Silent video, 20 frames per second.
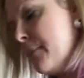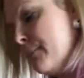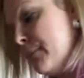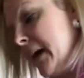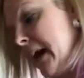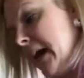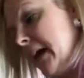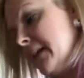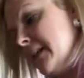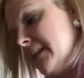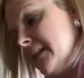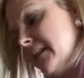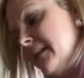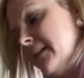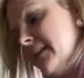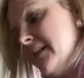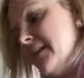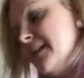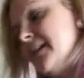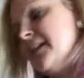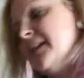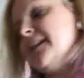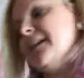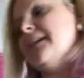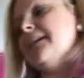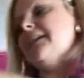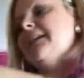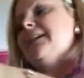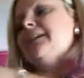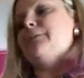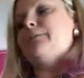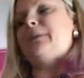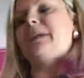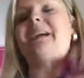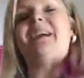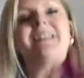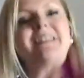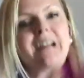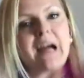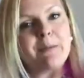But
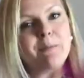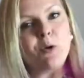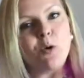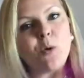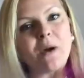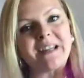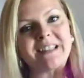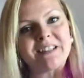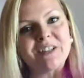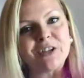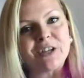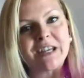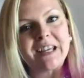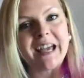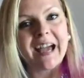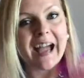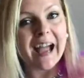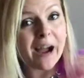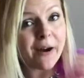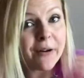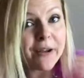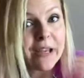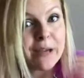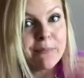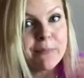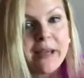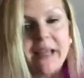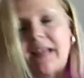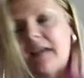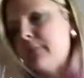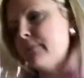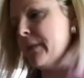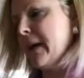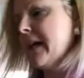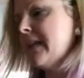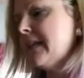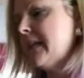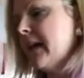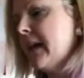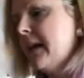because I'm always looking at how I can make it
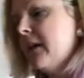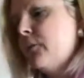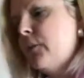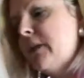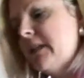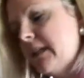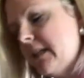better, we